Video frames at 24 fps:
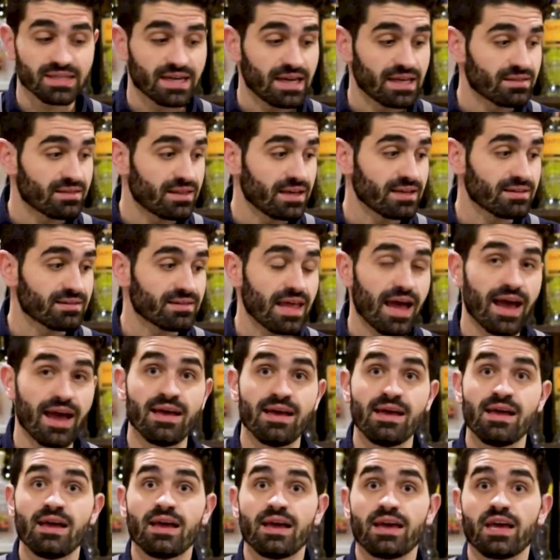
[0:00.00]
and I think
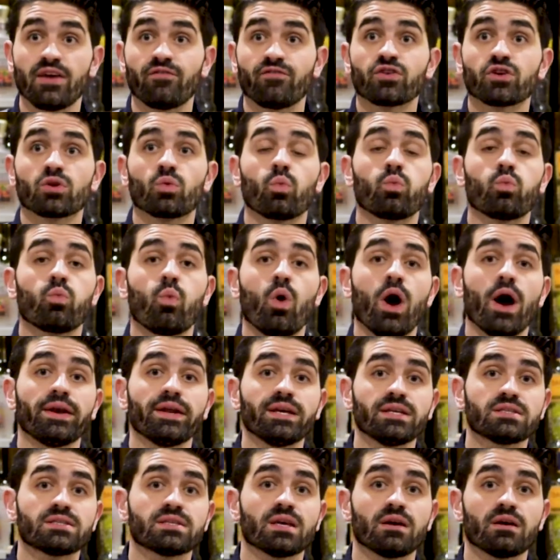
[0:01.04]
that if you
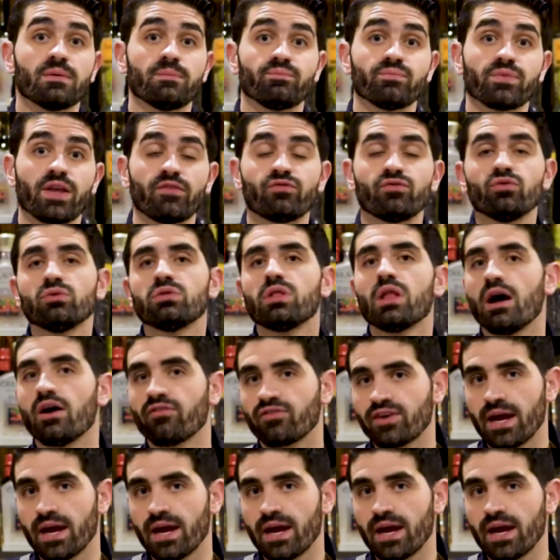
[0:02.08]
love